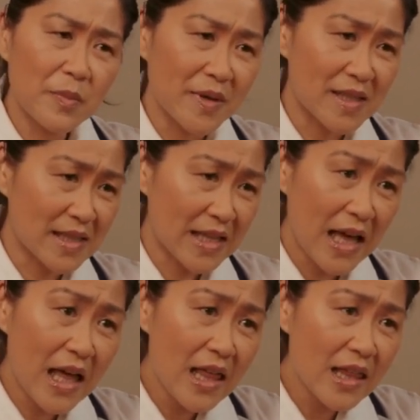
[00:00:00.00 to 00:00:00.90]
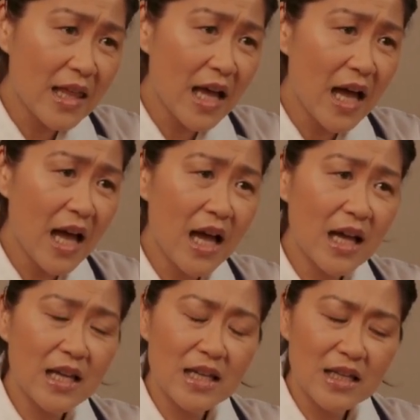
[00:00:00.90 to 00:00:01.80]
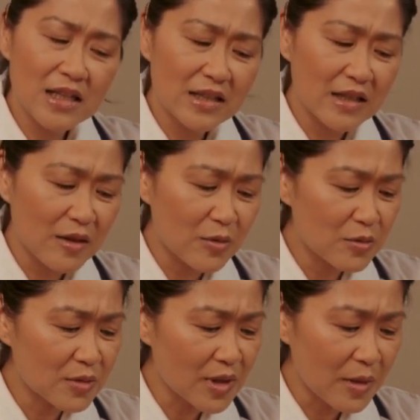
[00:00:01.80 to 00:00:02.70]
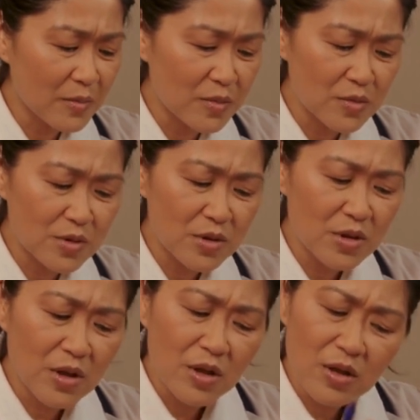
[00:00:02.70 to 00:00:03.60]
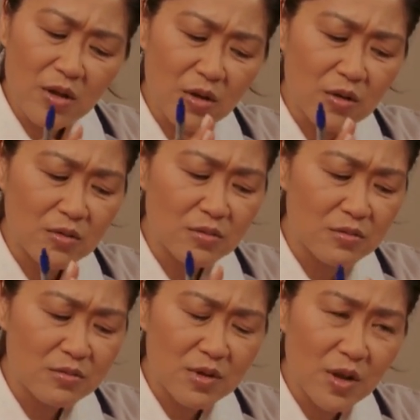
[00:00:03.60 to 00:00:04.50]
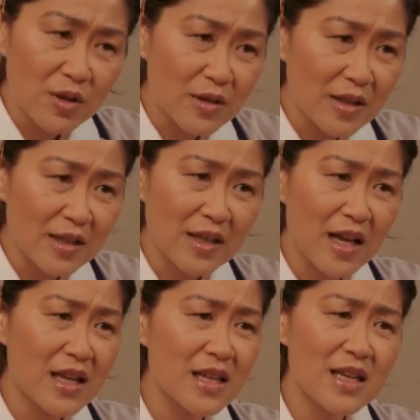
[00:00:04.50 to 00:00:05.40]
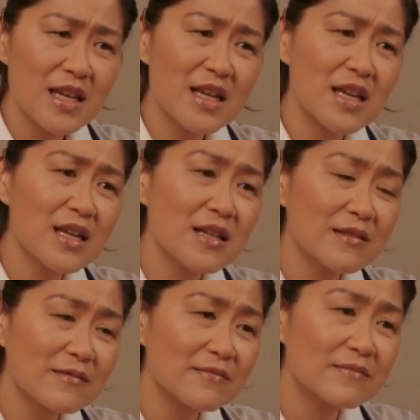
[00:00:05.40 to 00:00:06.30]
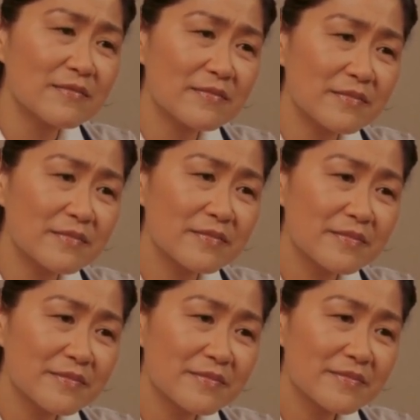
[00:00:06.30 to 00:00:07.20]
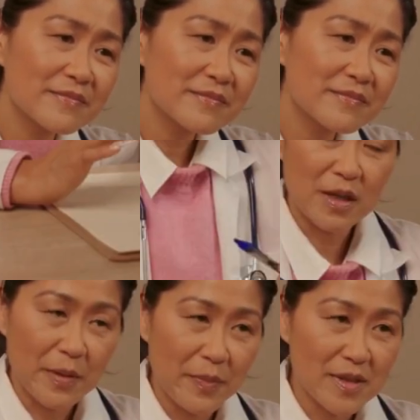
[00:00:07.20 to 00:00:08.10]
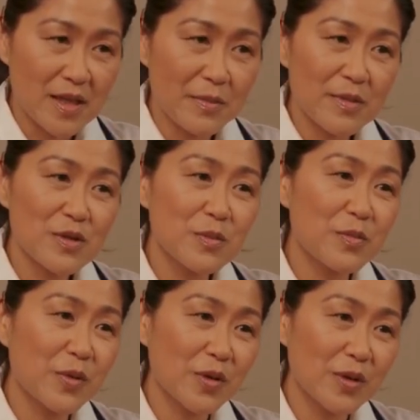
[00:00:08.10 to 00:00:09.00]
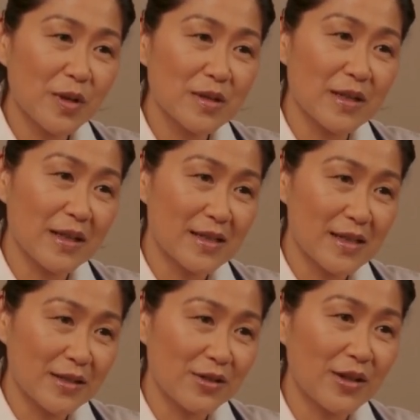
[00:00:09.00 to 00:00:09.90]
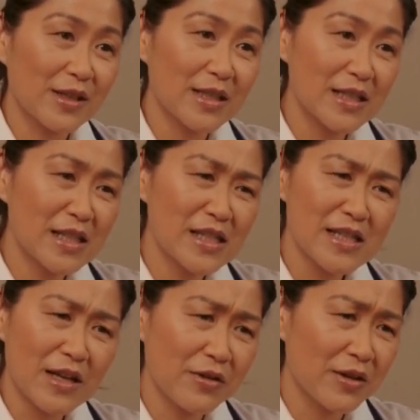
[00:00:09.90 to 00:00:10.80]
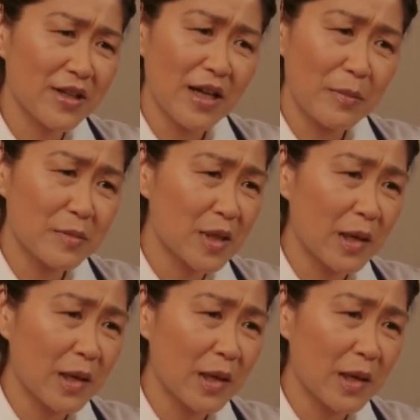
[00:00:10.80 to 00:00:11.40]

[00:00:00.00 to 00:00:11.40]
And vinegar works much the same way as lemon or lime juice, but it has some added benefits. It works on your muscles so that it helps them to